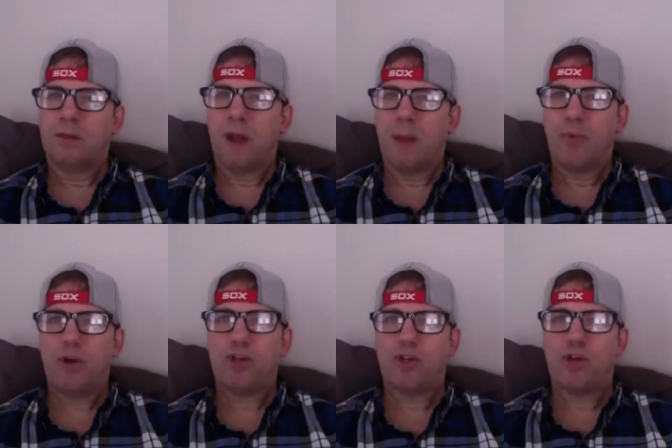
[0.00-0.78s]
I'm
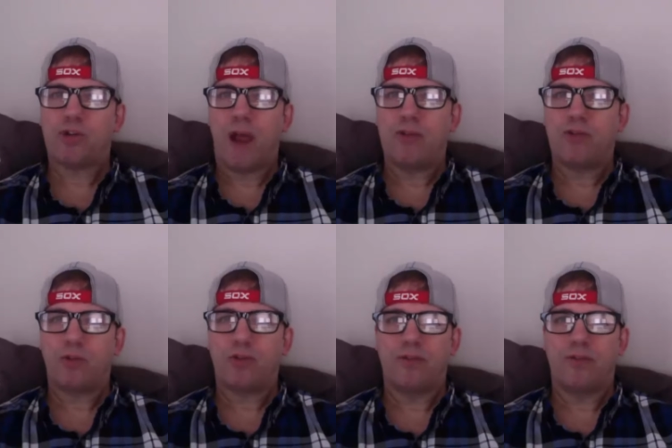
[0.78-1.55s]
pretty sure
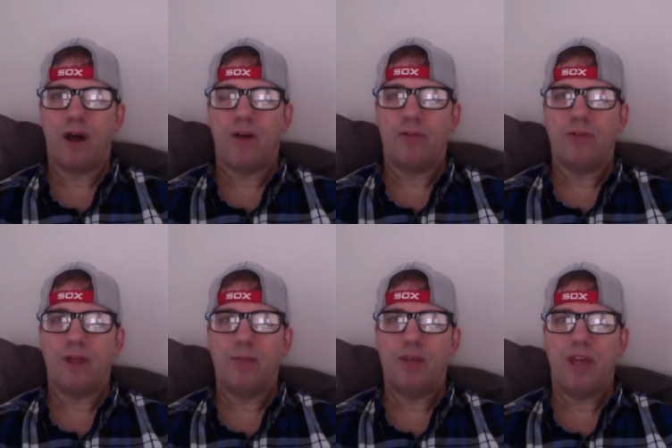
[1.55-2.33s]
dinosaurs evolved
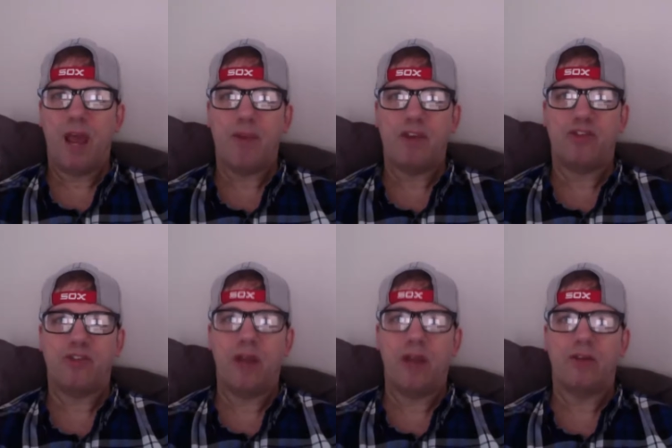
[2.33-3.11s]
and became
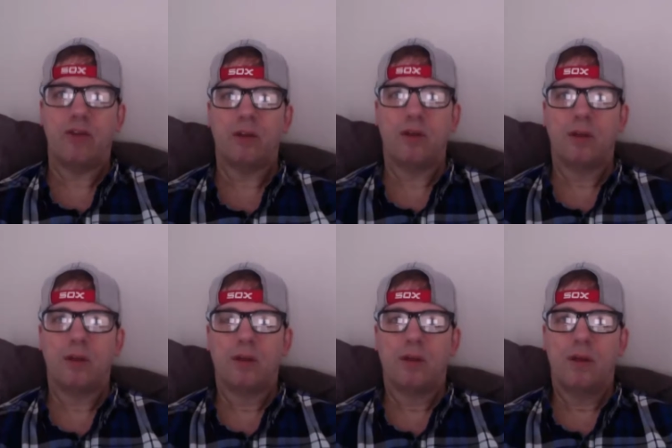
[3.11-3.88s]
extinct
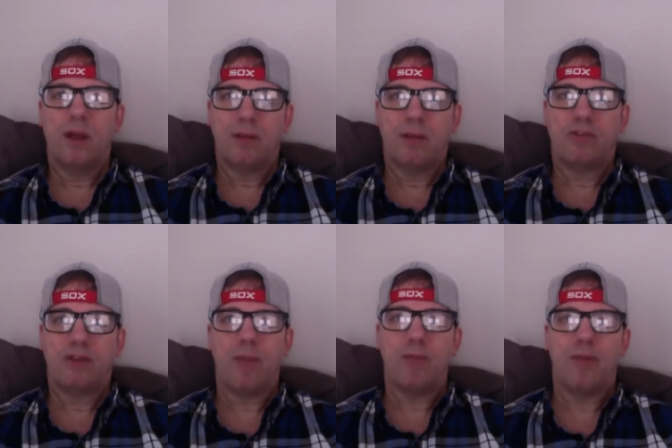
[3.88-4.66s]
in less
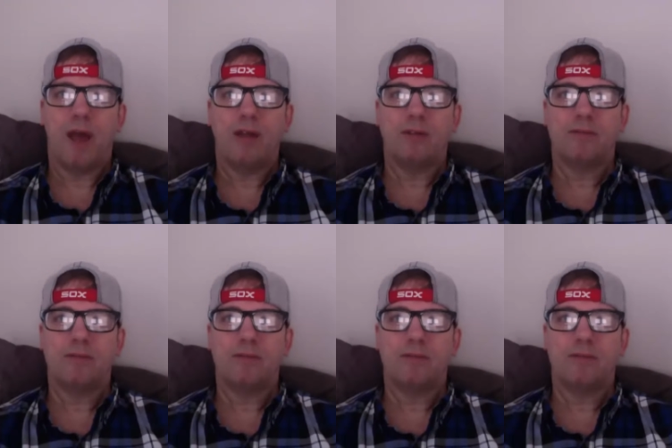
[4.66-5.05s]
time than that.